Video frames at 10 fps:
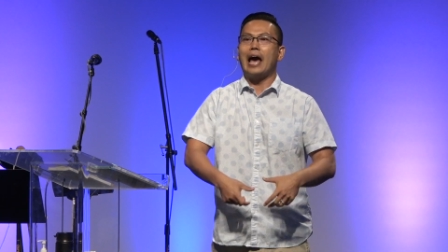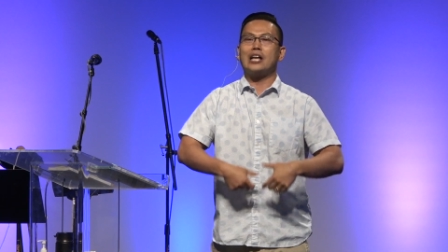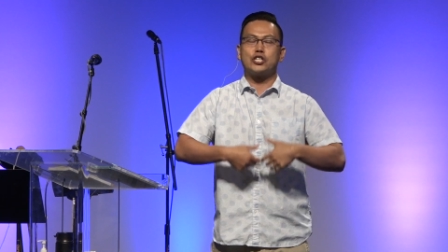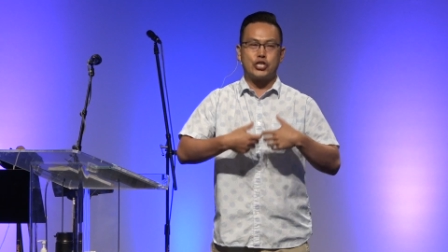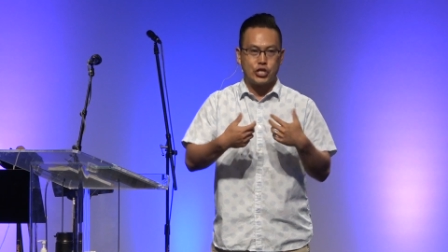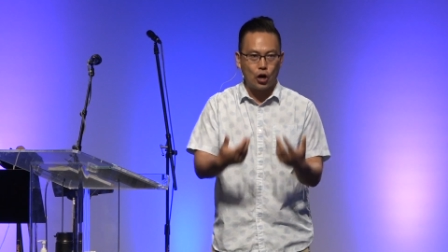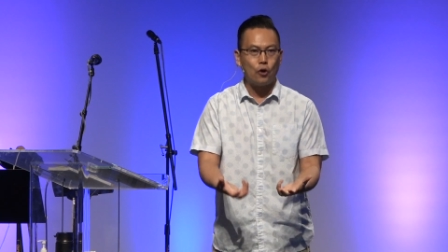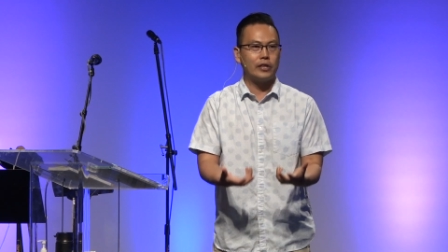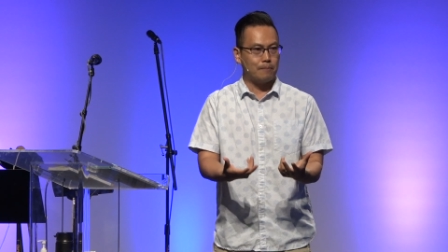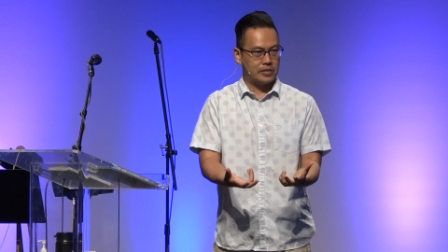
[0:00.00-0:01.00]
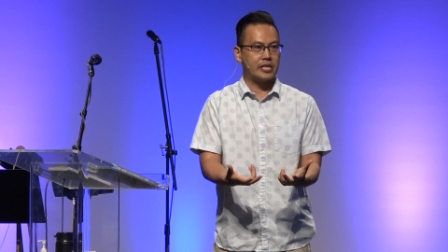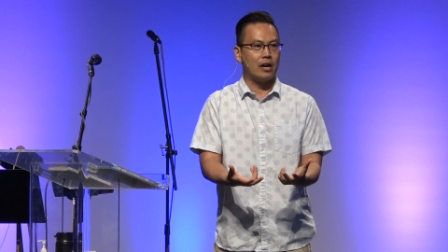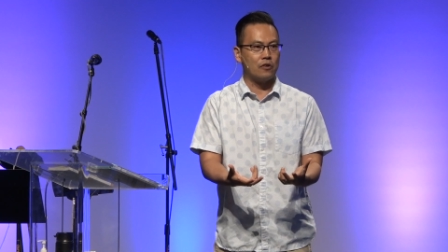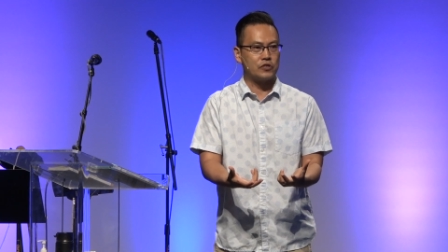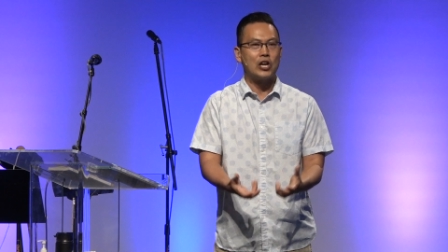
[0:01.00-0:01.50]
and show
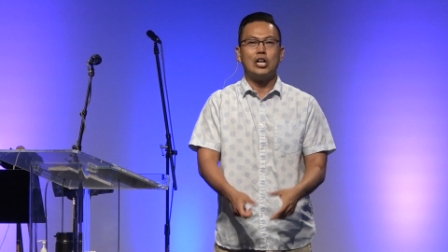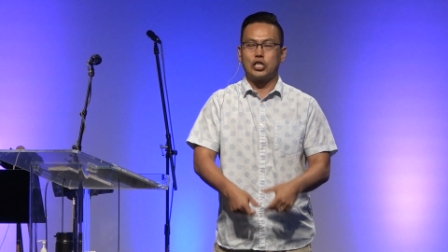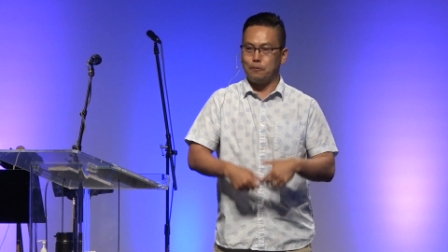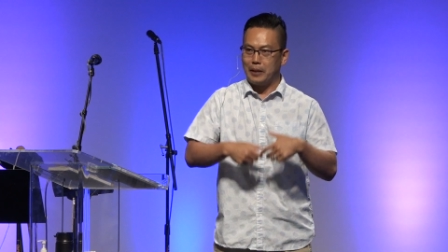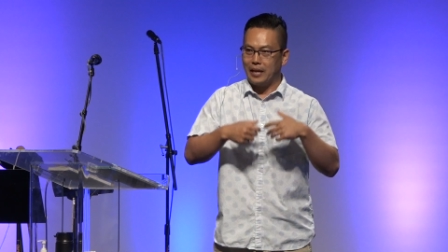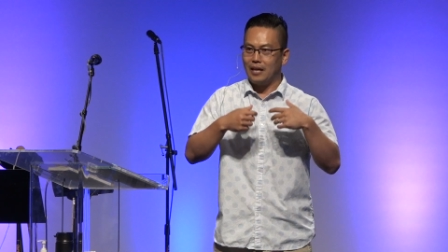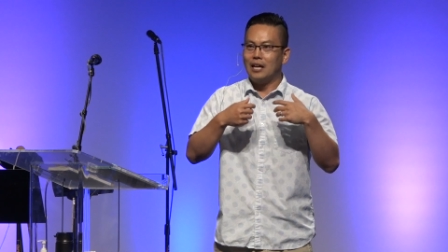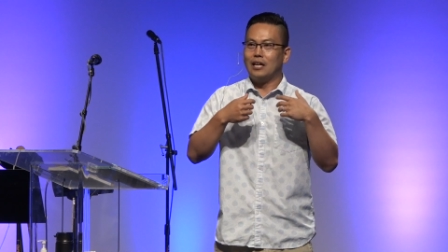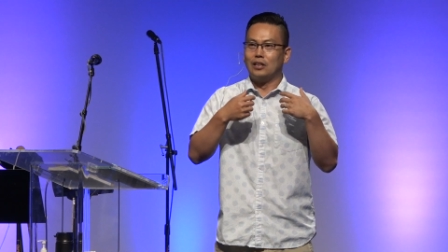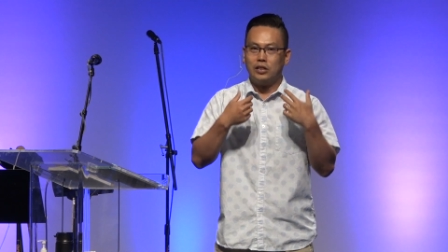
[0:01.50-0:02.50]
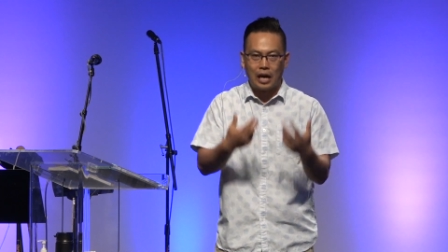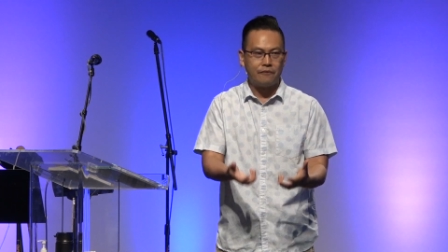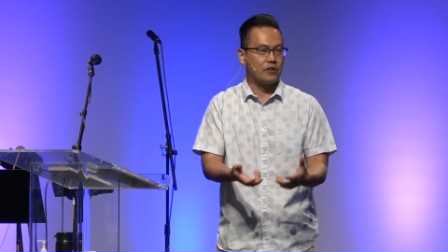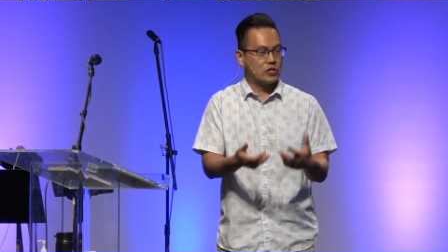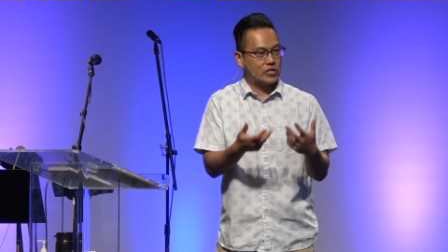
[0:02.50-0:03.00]
themselves to be
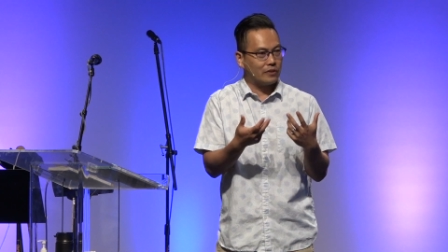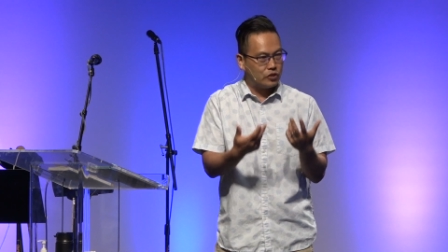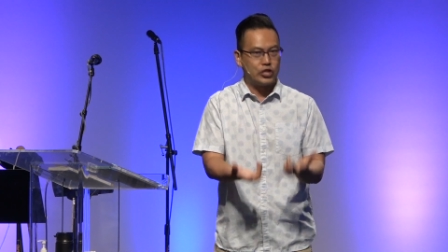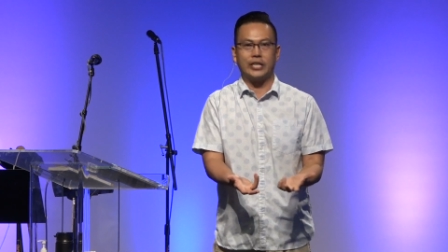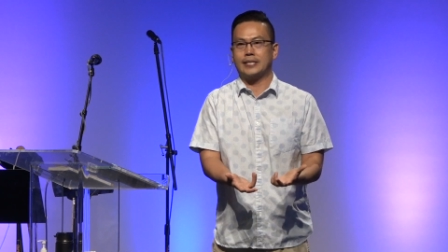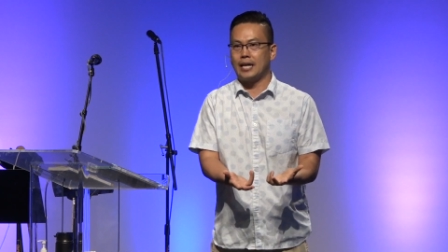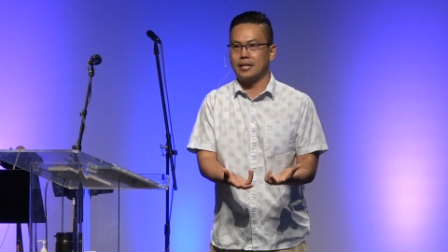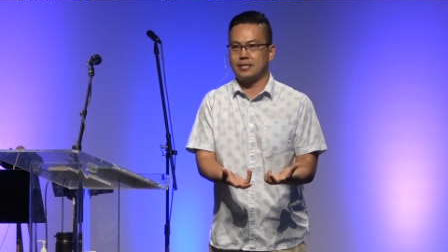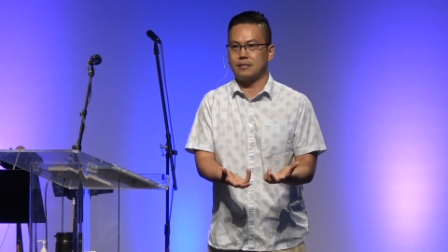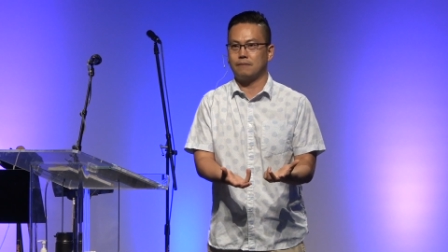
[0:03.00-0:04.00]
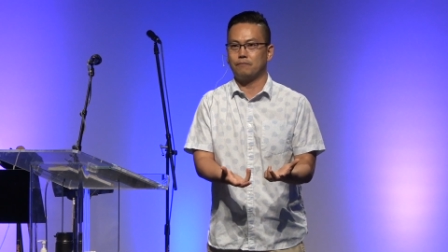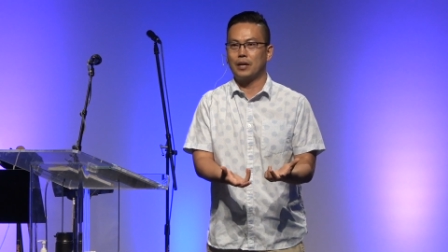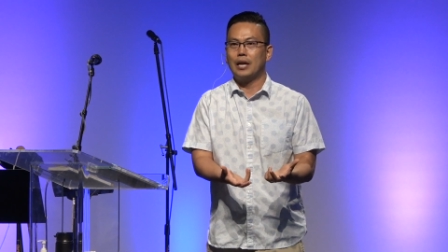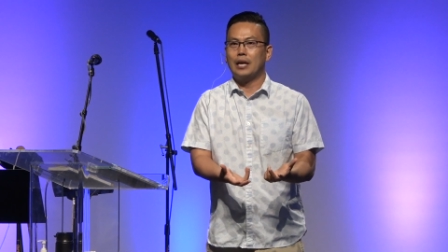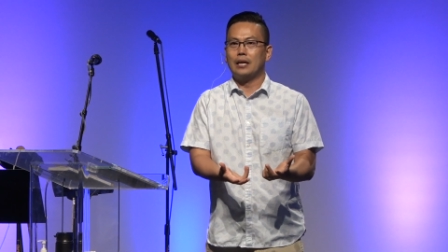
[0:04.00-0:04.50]
lovers of Jesus
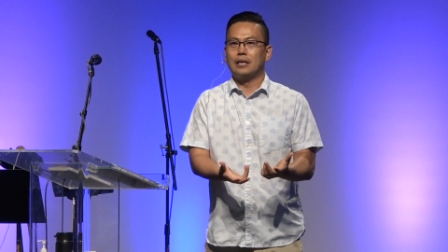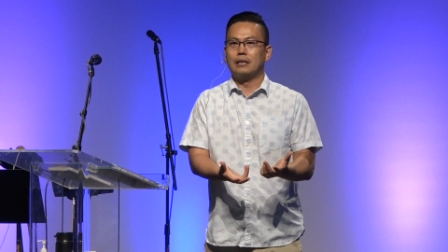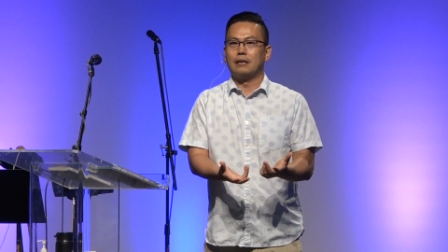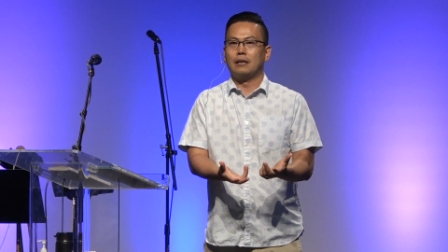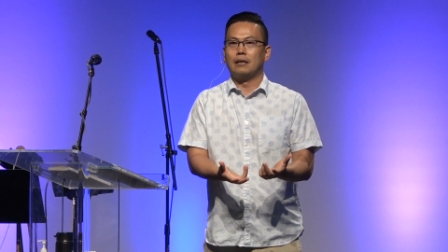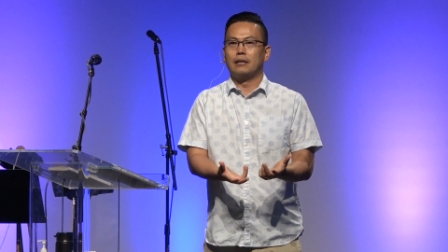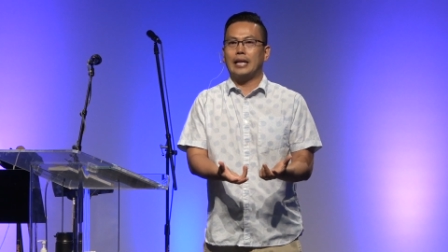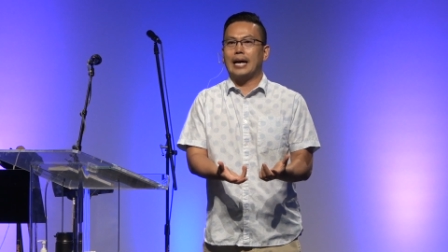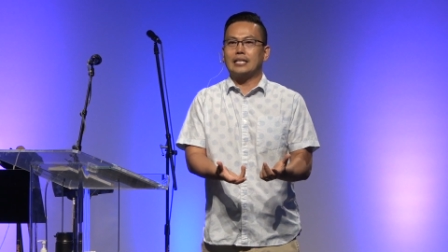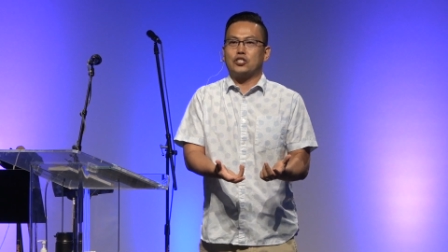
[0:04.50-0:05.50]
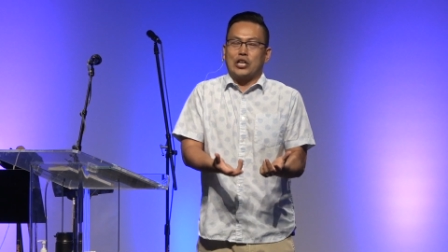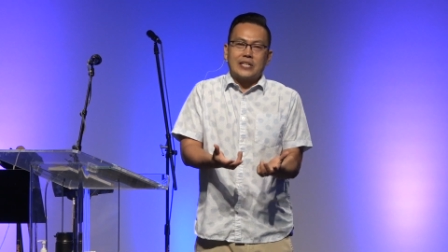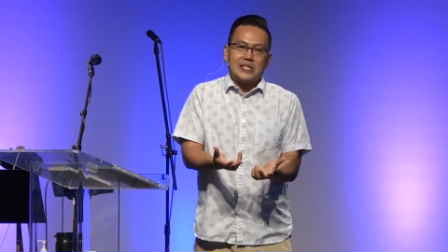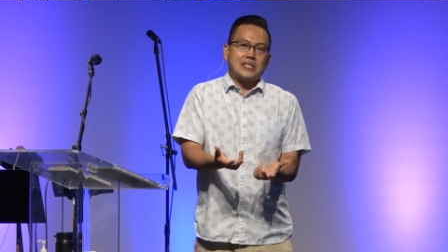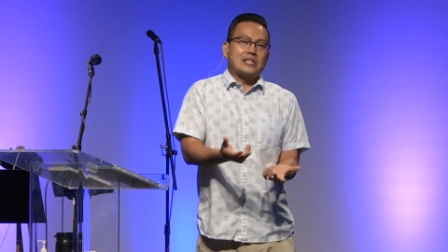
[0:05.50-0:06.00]
that
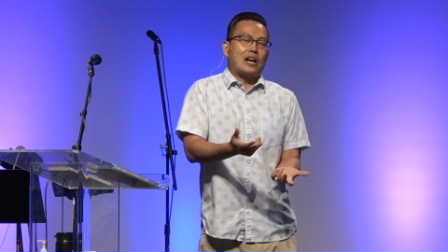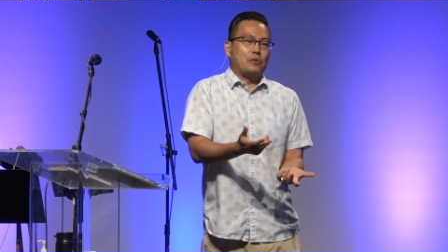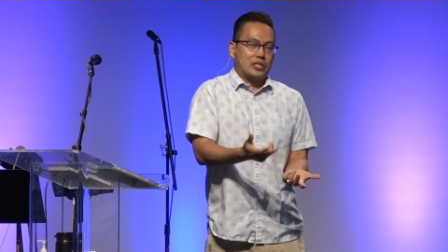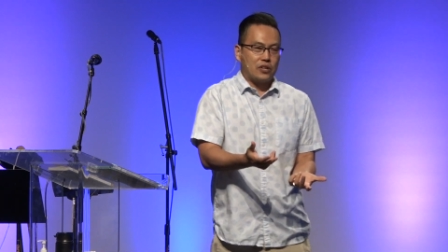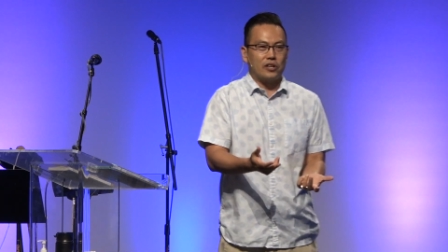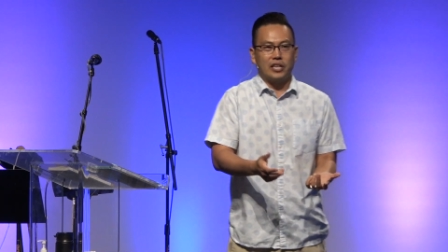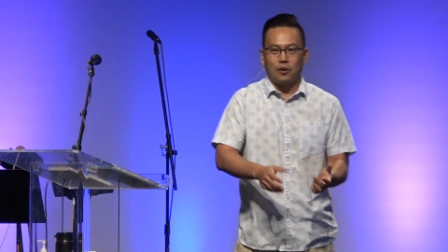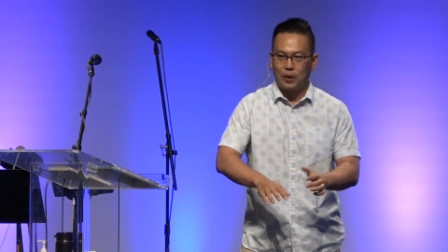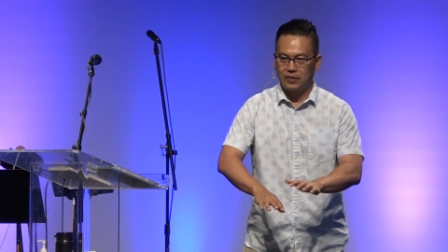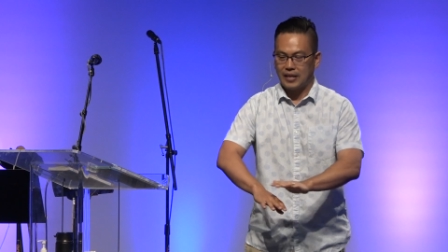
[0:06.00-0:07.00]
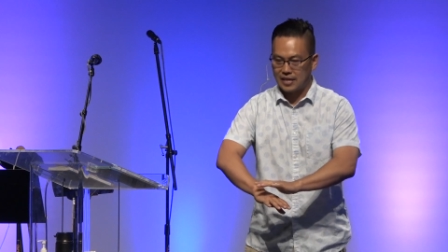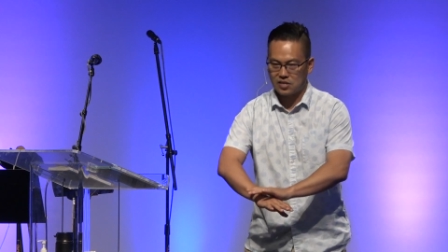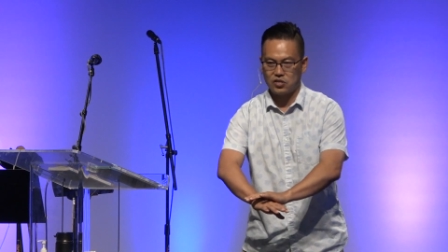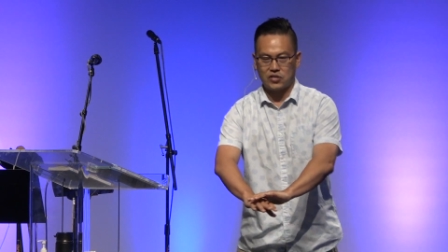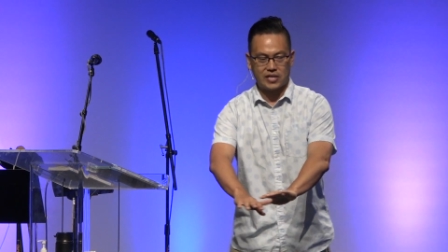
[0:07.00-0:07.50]
Jesus is not returning when things
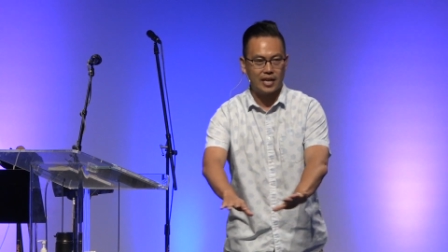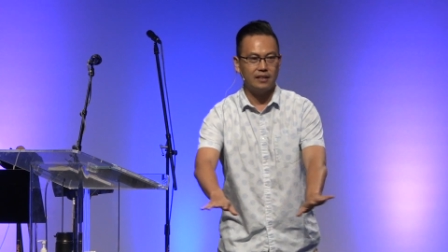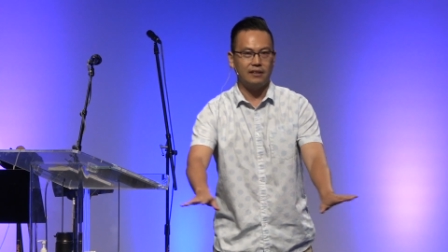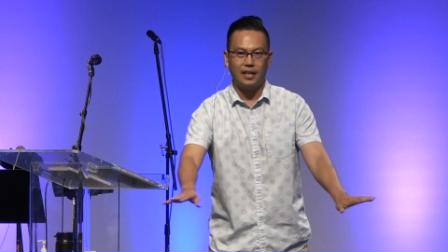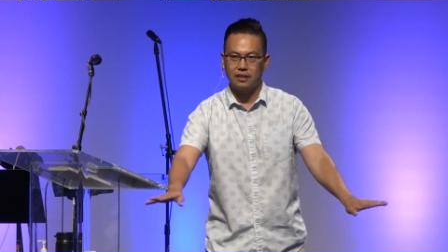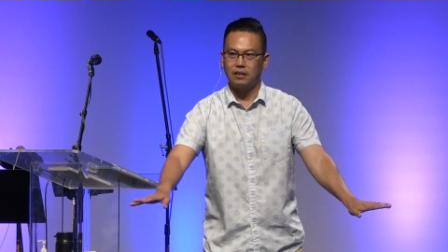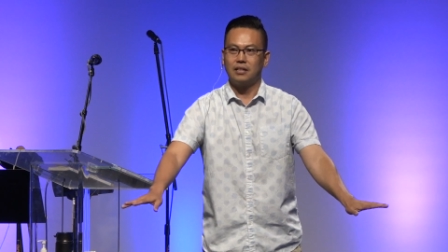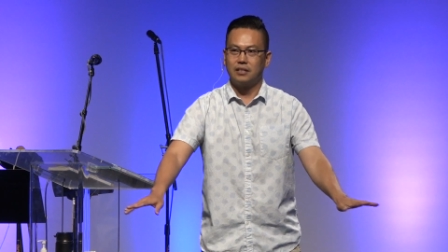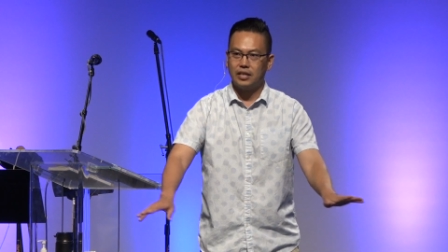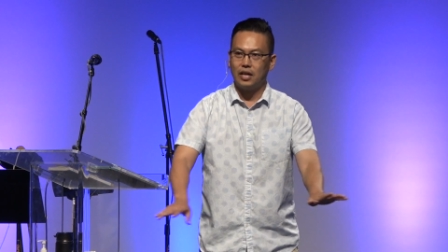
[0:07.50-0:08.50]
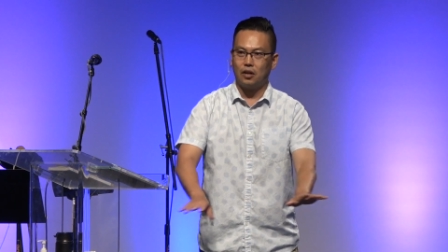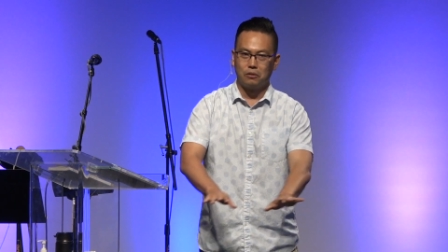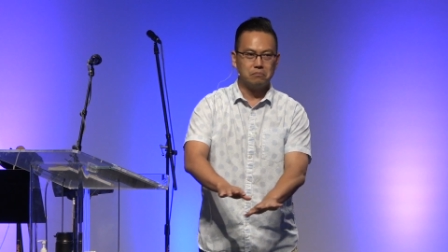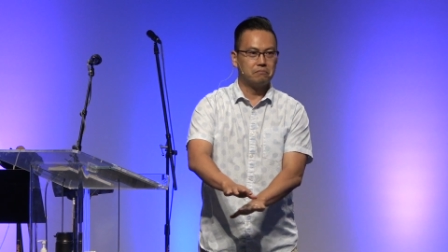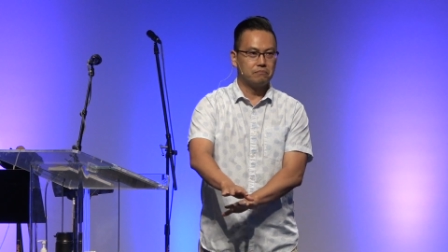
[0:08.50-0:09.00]
are just kind of like, you
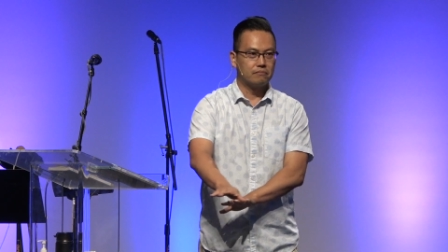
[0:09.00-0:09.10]
know,